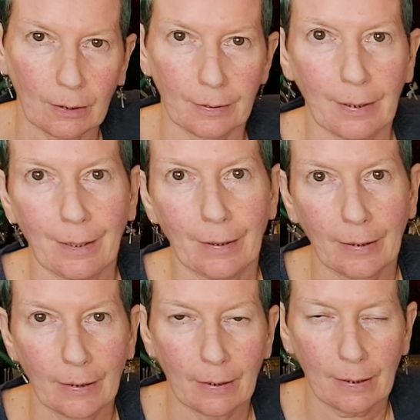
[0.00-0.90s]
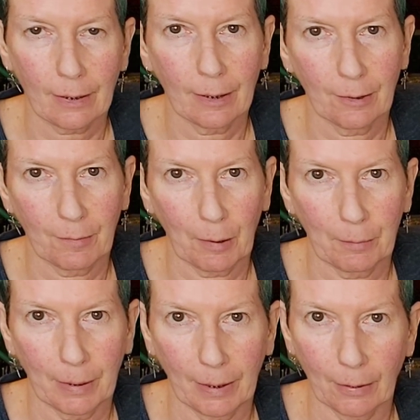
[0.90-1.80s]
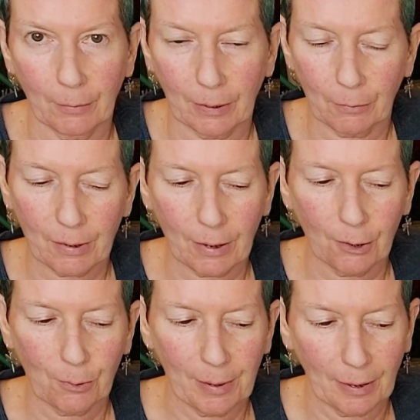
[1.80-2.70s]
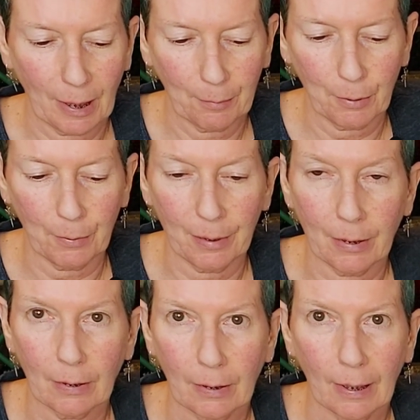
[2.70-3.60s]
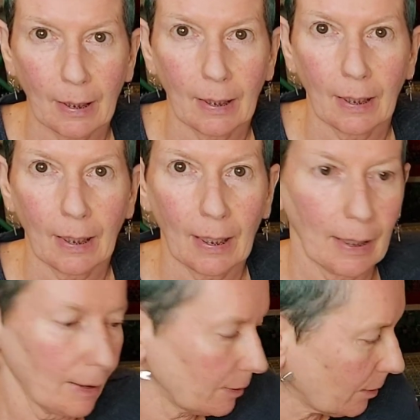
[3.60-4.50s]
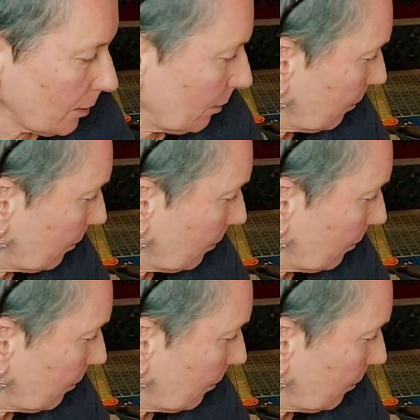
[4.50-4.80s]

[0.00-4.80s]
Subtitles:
on the side of that bag where I wasn't 100% happy with it, and